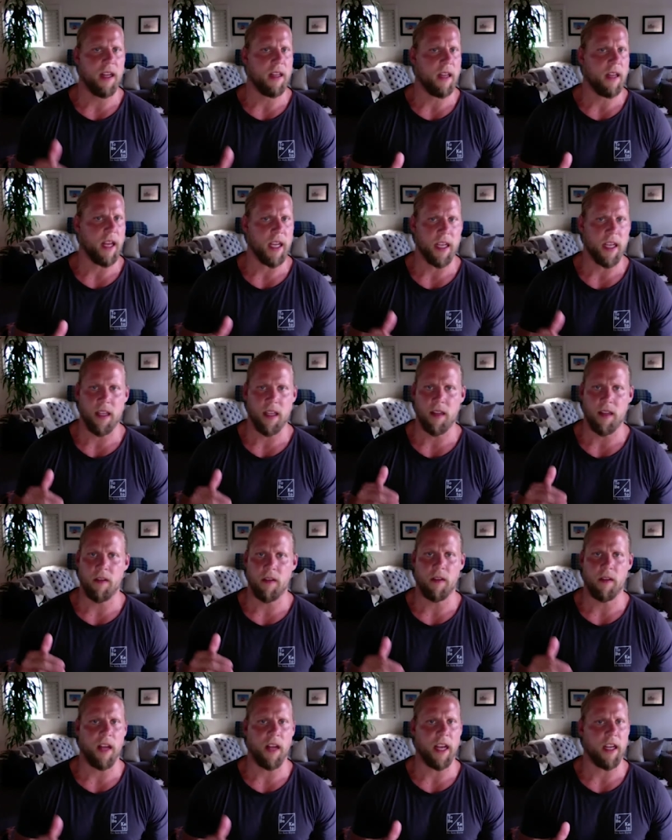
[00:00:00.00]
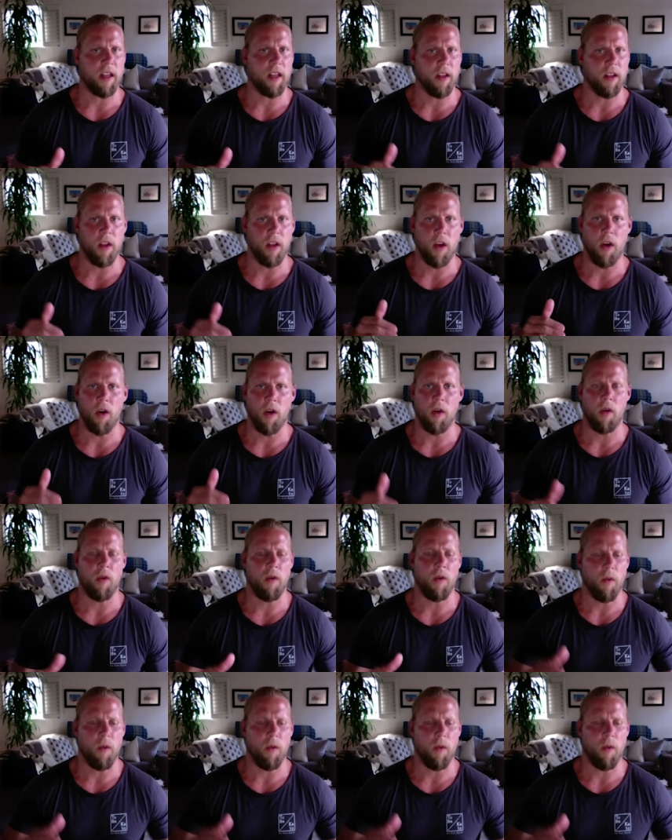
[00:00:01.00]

like like low